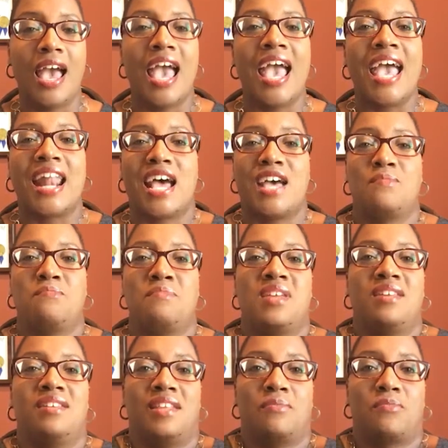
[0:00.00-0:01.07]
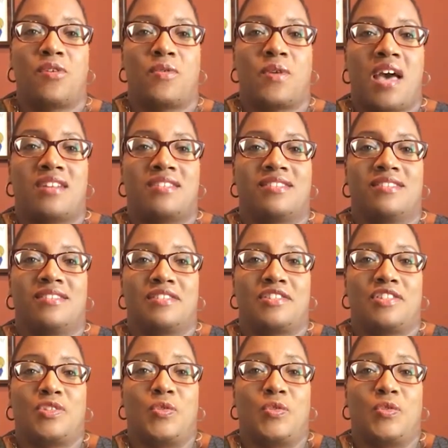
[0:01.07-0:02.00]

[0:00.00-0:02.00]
And I immediately broke out into this